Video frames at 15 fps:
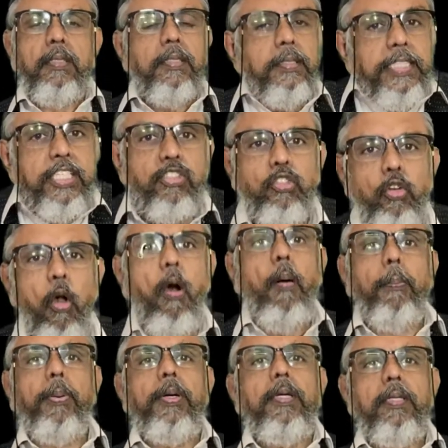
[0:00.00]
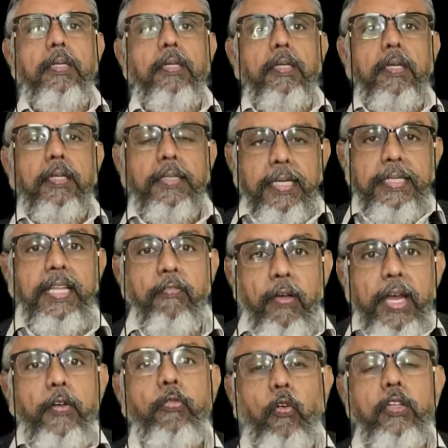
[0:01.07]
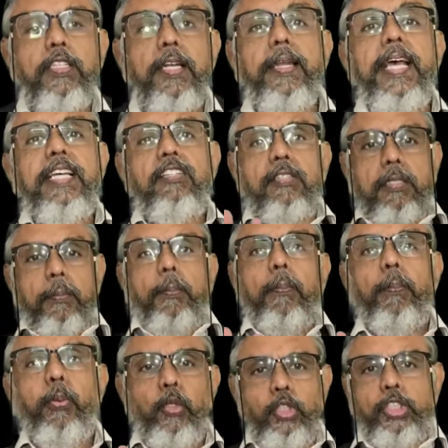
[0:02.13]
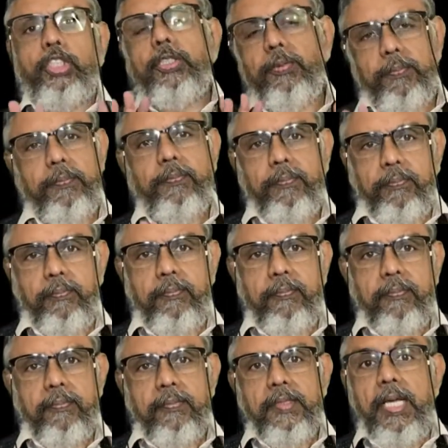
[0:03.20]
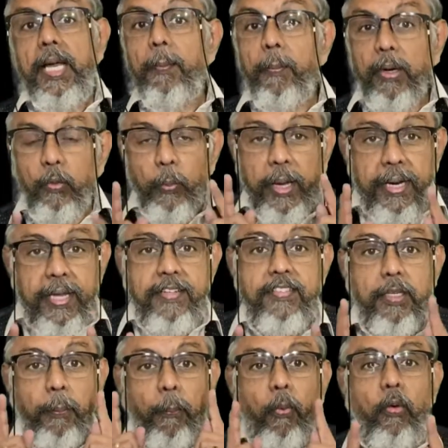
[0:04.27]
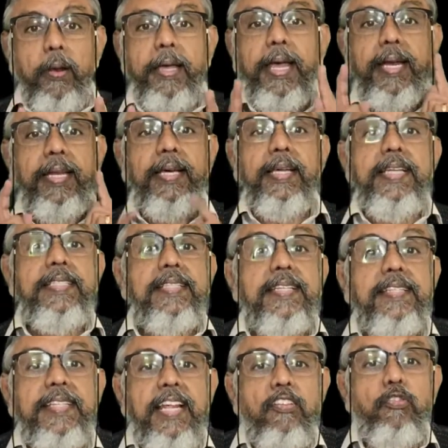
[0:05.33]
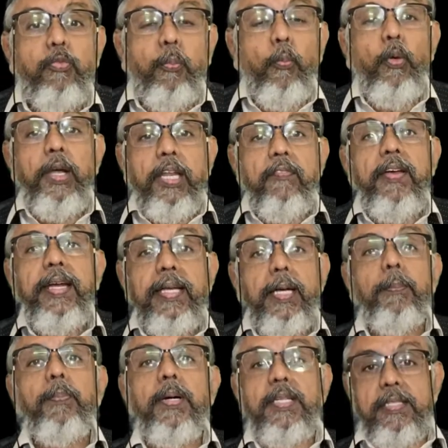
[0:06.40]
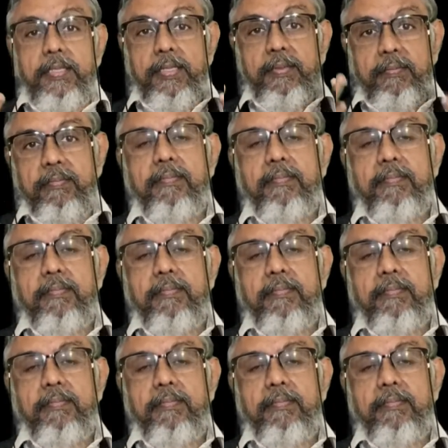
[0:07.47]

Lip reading: they stop. Then they wait for the next push. But whereas the pull category is a self-motivated person.